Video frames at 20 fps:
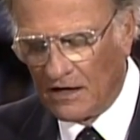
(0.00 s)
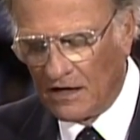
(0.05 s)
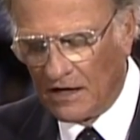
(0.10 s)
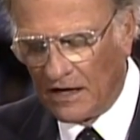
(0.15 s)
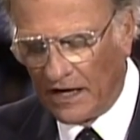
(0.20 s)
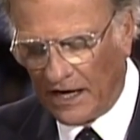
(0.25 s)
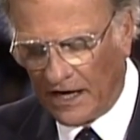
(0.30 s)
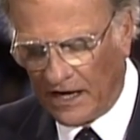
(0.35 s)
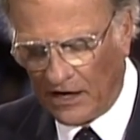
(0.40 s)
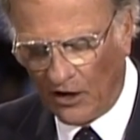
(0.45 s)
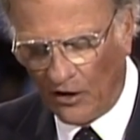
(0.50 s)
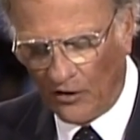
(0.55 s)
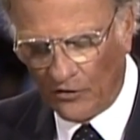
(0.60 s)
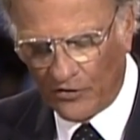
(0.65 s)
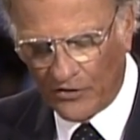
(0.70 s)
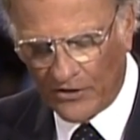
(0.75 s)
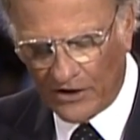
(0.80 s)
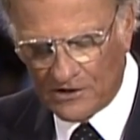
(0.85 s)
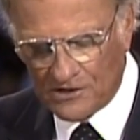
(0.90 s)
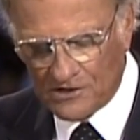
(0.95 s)
And on
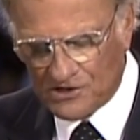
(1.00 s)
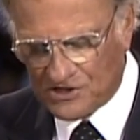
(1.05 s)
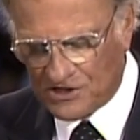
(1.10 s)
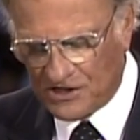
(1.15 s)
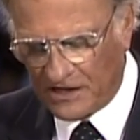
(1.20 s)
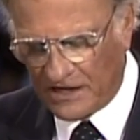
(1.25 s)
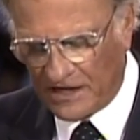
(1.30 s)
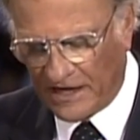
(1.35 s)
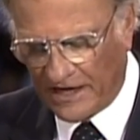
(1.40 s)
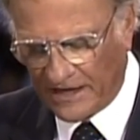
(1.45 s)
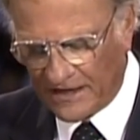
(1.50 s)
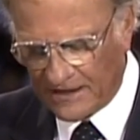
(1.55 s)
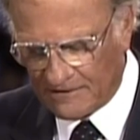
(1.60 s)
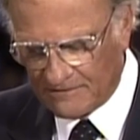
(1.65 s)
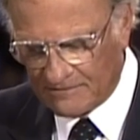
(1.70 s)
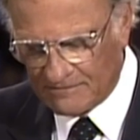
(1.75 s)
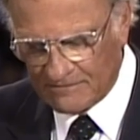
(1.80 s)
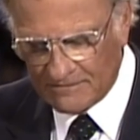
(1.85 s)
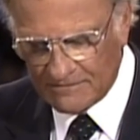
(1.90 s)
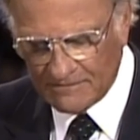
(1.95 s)
Thursday night,
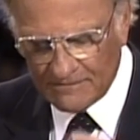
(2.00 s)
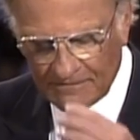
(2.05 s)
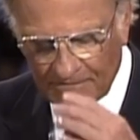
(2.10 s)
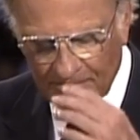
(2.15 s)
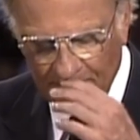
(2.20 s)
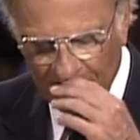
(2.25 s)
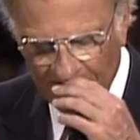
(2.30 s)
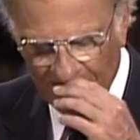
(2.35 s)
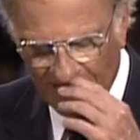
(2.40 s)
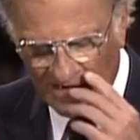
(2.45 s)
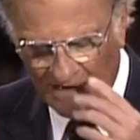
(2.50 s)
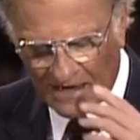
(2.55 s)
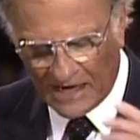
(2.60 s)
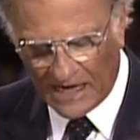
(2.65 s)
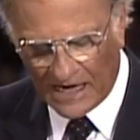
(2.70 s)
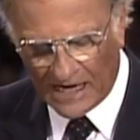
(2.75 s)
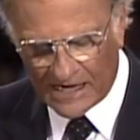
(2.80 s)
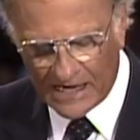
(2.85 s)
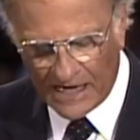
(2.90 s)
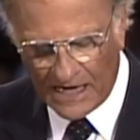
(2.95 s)

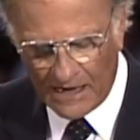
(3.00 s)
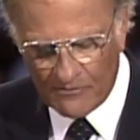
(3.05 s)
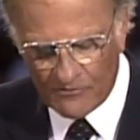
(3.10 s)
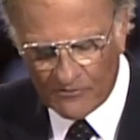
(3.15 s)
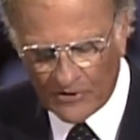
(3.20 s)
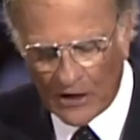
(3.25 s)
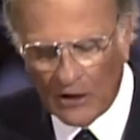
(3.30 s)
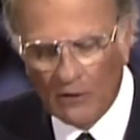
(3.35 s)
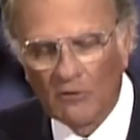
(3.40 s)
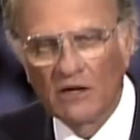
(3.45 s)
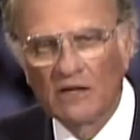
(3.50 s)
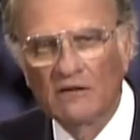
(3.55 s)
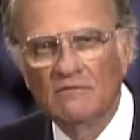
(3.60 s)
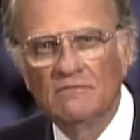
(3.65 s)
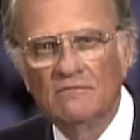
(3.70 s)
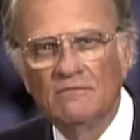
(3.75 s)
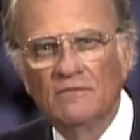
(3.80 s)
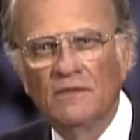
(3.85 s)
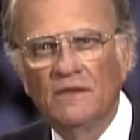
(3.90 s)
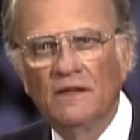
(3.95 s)
I came forward
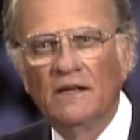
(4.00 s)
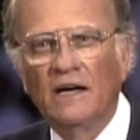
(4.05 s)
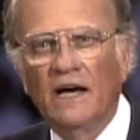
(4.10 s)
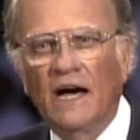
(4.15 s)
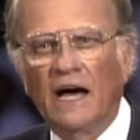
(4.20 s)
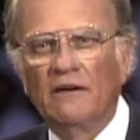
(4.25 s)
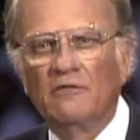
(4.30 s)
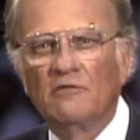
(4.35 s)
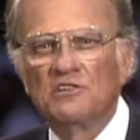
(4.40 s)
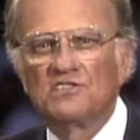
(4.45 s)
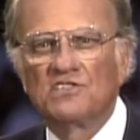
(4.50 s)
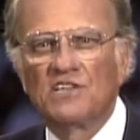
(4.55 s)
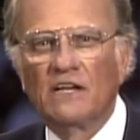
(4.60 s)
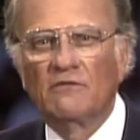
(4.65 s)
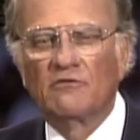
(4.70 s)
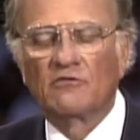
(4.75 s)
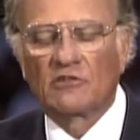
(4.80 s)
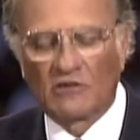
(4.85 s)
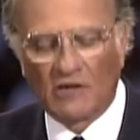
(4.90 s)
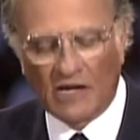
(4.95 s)
and
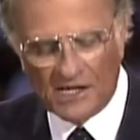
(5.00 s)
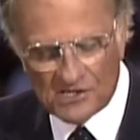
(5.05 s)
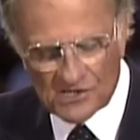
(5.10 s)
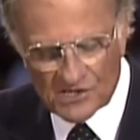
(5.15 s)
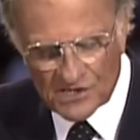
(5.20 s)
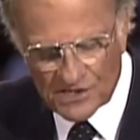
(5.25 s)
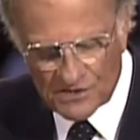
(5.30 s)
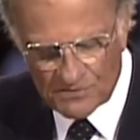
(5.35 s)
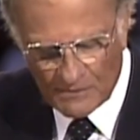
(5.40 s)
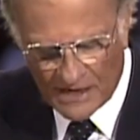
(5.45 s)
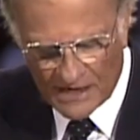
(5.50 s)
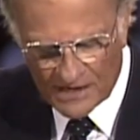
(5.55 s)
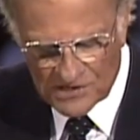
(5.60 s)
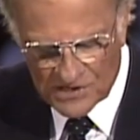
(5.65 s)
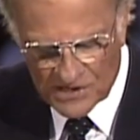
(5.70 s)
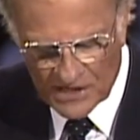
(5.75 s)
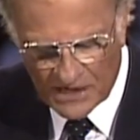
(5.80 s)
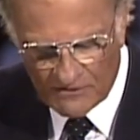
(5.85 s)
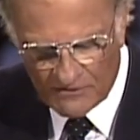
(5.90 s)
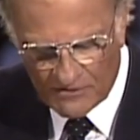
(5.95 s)
received Christ as my
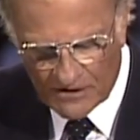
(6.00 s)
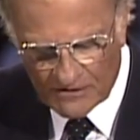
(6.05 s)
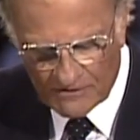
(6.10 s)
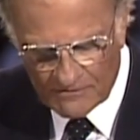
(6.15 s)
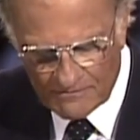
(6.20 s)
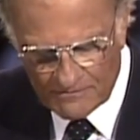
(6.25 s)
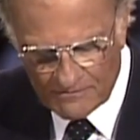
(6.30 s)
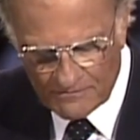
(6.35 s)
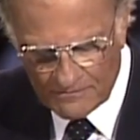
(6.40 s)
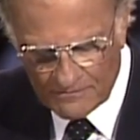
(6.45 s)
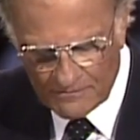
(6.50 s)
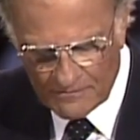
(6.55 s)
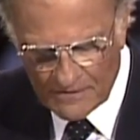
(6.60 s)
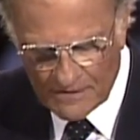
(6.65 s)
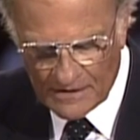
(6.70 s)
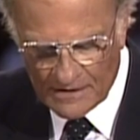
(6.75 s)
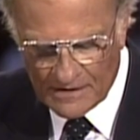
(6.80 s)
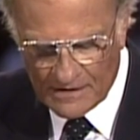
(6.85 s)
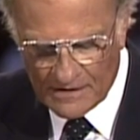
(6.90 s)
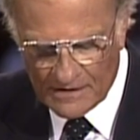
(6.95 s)
Savior.
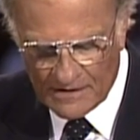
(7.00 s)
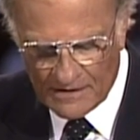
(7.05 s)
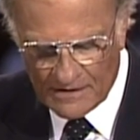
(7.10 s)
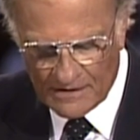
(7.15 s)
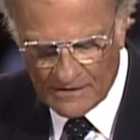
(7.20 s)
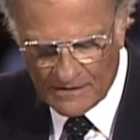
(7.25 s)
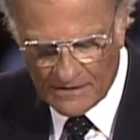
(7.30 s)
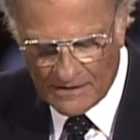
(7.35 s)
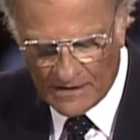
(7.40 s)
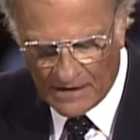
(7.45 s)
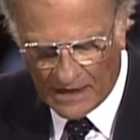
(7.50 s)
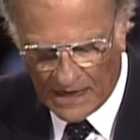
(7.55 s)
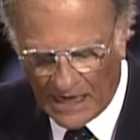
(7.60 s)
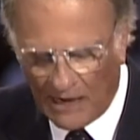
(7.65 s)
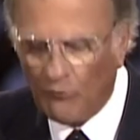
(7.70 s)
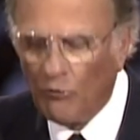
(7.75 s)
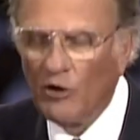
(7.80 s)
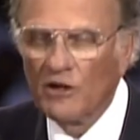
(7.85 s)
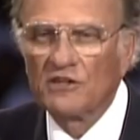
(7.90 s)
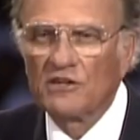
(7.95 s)
I
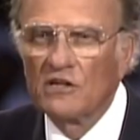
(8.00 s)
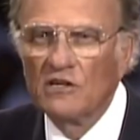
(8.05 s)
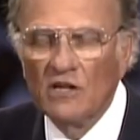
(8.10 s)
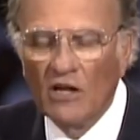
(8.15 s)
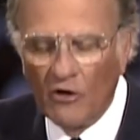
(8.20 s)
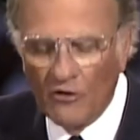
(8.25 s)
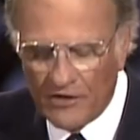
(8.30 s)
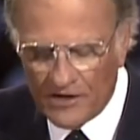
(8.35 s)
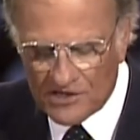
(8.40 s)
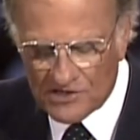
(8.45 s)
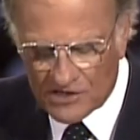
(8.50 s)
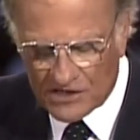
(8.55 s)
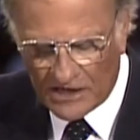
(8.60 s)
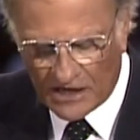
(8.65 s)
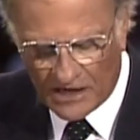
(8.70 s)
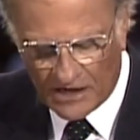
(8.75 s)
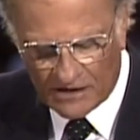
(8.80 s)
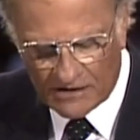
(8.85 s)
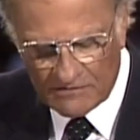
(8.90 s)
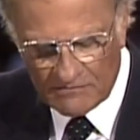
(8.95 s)
want to know this
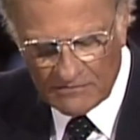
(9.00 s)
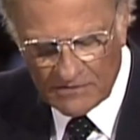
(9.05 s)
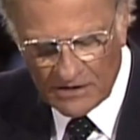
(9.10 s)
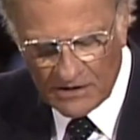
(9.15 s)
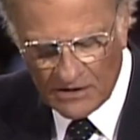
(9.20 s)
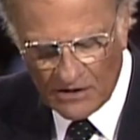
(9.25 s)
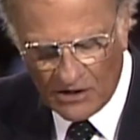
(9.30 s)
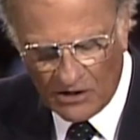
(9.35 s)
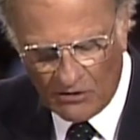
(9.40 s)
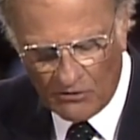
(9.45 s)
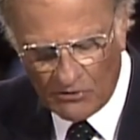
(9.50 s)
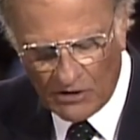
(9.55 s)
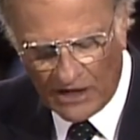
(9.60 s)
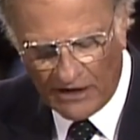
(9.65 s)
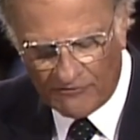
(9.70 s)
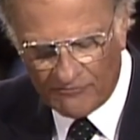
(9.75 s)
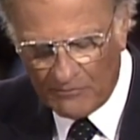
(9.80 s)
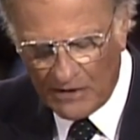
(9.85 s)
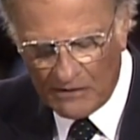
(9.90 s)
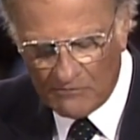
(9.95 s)
God who
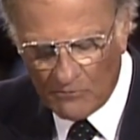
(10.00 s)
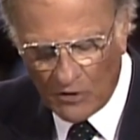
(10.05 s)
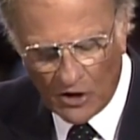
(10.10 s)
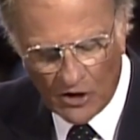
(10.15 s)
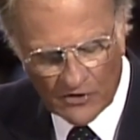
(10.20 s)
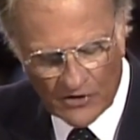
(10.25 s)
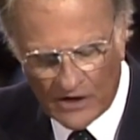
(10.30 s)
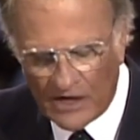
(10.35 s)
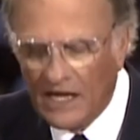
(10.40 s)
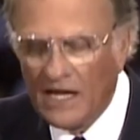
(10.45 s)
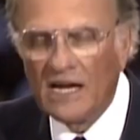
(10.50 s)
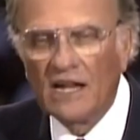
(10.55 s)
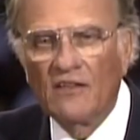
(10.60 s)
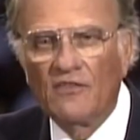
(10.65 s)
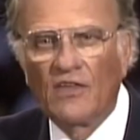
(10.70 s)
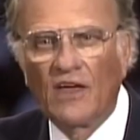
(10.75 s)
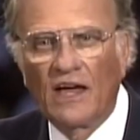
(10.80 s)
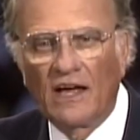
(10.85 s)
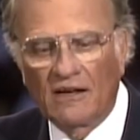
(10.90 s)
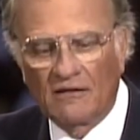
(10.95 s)
loved me more than
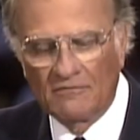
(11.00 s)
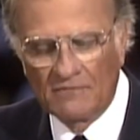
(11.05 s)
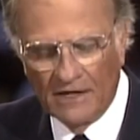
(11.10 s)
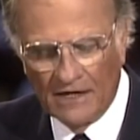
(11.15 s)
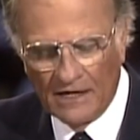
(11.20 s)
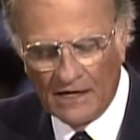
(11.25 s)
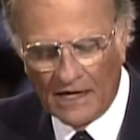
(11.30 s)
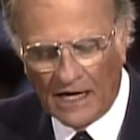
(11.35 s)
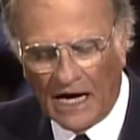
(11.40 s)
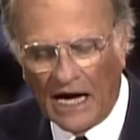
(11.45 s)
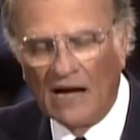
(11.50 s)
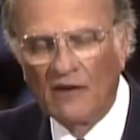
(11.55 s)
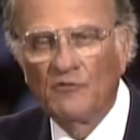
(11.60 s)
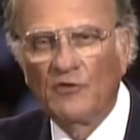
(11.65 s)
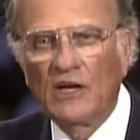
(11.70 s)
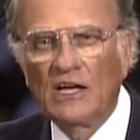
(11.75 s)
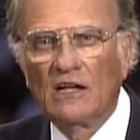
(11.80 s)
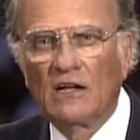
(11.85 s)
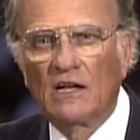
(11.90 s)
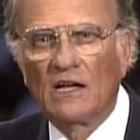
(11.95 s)
anything. I
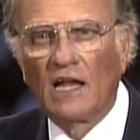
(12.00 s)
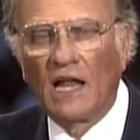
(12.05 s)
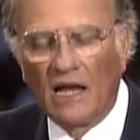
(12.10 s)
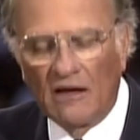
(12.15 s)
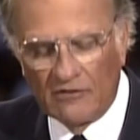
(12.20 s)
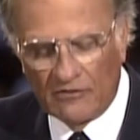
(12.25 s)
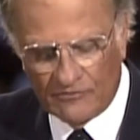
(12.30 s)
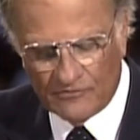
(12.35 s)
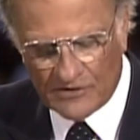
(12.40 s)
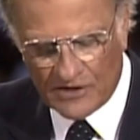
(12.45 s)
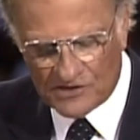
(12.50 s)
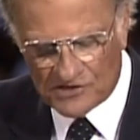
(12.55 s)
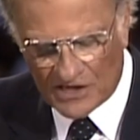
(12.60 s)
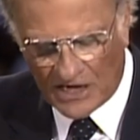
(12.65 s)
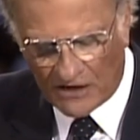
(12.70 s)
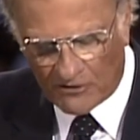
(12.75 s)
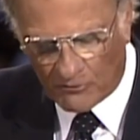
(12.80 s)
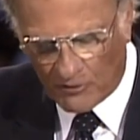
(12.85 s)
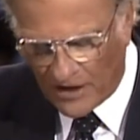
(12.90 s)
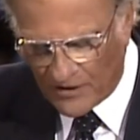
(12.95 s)
feel loved as
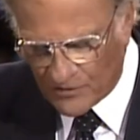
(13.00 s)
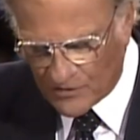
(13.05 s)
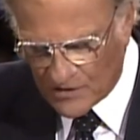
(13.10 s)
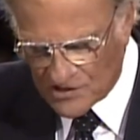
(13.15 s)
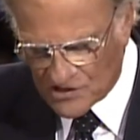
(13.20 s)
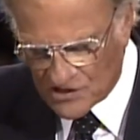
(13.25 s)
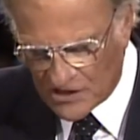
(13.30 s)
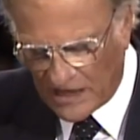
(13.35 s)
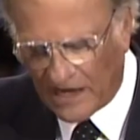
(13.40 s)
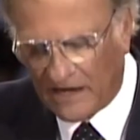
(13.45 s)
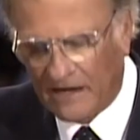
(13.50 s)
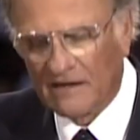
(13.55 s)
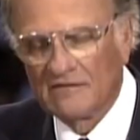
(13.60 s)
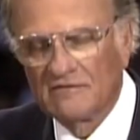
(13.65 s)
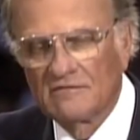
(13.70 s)
I write this letter.